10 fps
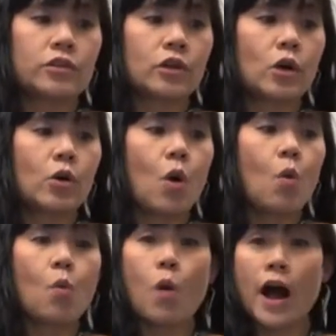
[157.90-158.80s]

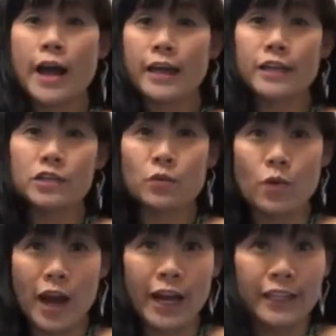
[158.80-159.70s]
So why is
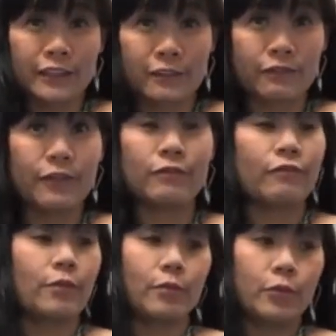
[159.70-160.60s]
rye different
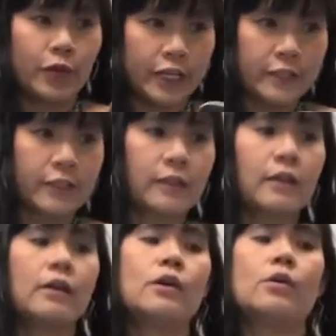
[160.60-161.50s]
from wheat?
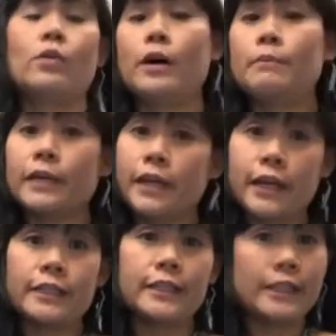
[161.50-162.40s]
Well,
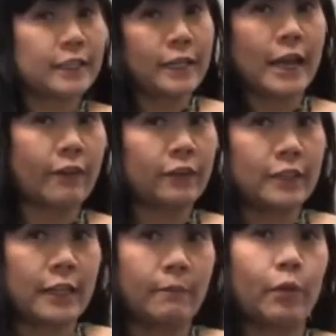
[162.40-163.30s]
because it doesn't have the
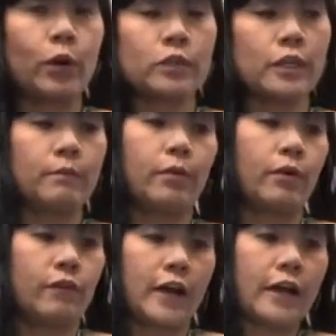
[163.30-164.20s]
same protein
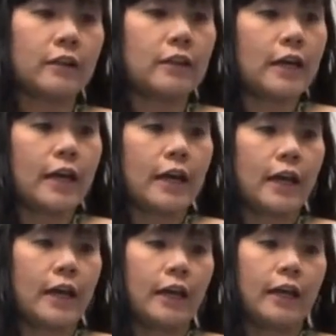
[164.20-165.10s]
profile
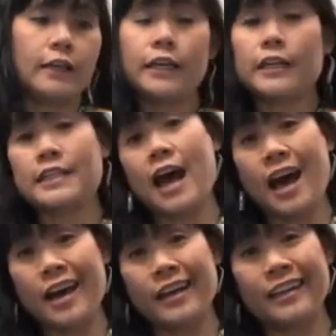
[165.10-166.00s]
and it is
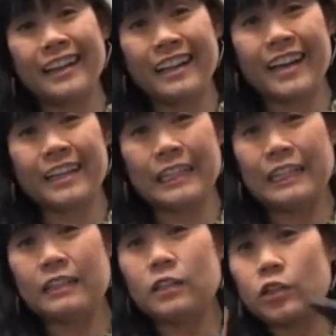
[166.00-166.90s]
high in
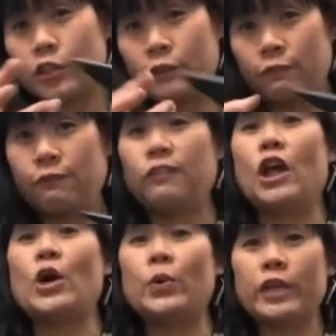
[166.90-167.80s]
gliadin, you know, the
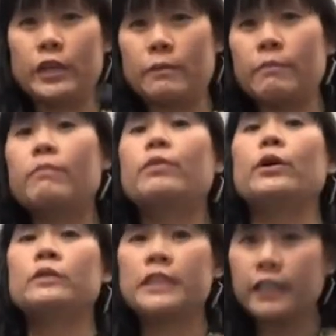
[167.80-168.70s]
flowy
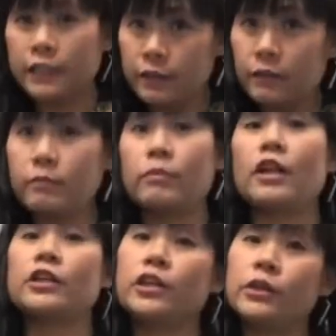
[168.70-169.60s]
protein
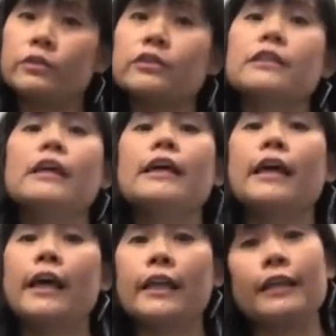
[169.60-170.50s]
molecules,
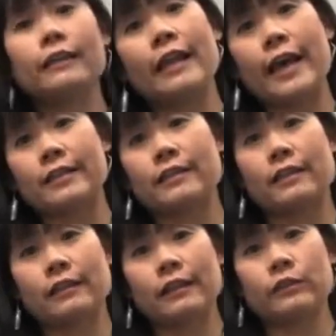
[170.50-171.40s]
and it
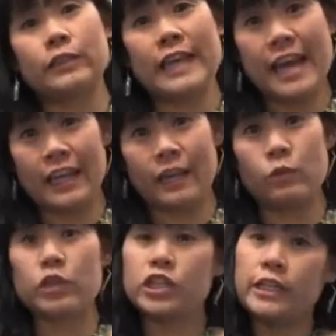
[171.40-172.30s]
lacks a
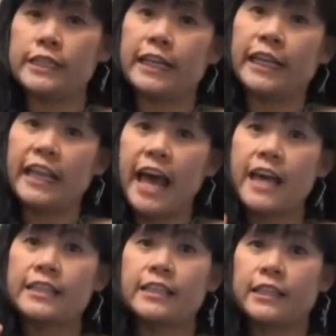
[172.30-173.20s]
glutenin, which is the
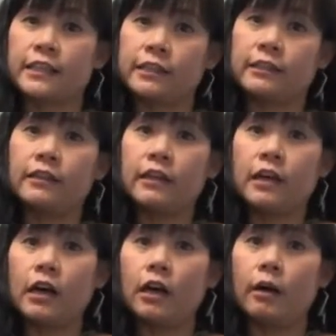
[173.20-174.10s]
elastic
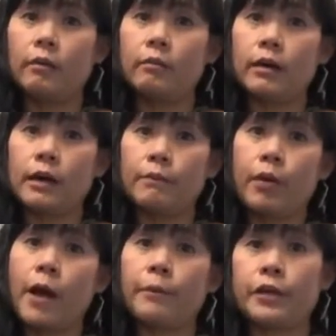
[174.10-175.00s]
um,
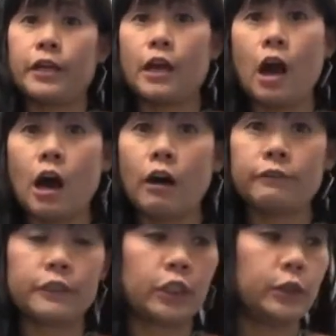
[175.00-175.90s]
property
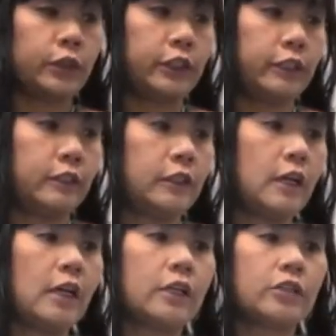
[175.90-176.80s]
of the gluten.
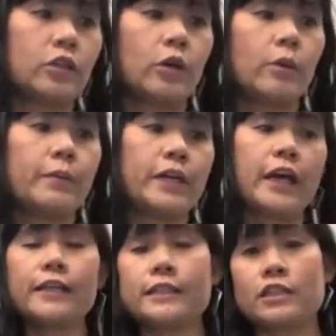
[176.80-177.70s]
So
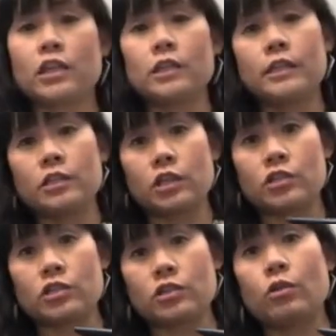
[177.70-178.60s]
because it's got, it's
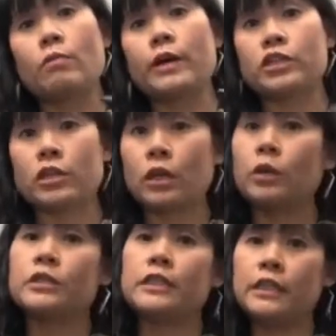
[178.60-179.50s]
got so much
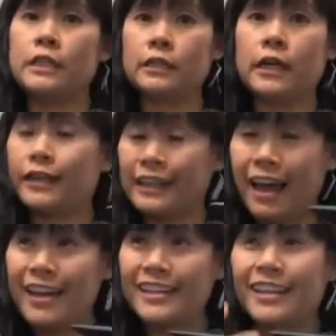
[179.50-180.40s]
gluten, uh,
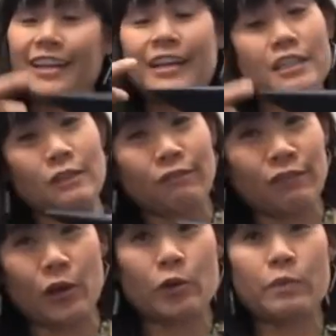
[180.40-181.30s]
gliadin and it's
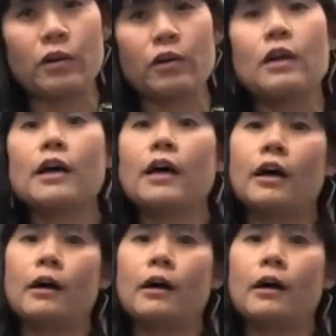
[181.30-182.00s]
flowable,